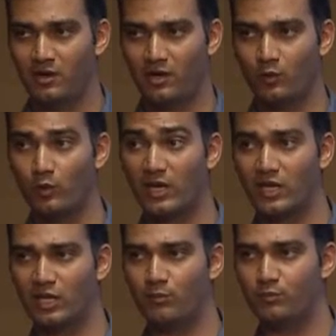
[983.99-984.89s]
How do I
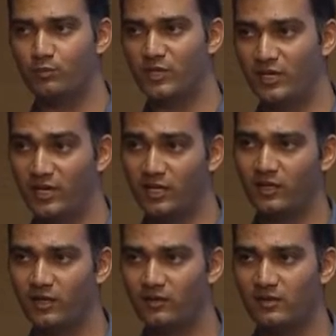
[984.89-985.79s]
keep the data
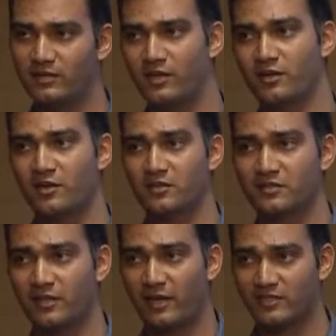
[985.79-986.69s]
that these identities
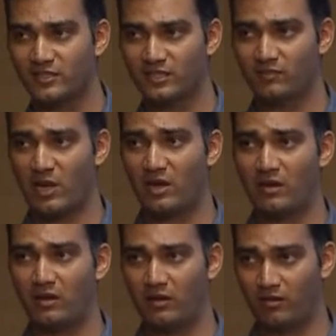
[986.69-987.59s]
can access in my
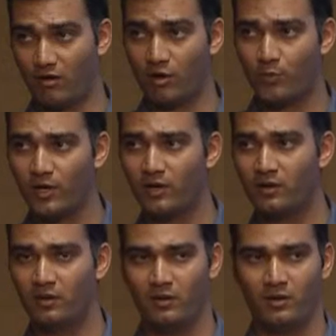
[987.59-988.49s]
corporate?
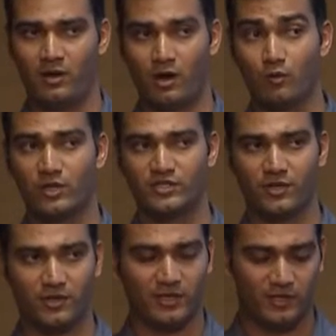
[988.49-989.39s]
How do I
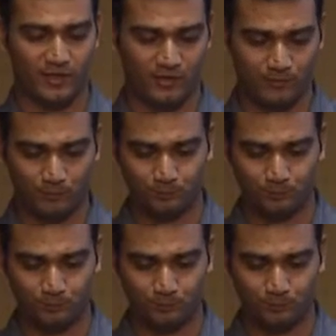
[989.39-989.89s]
secure that data?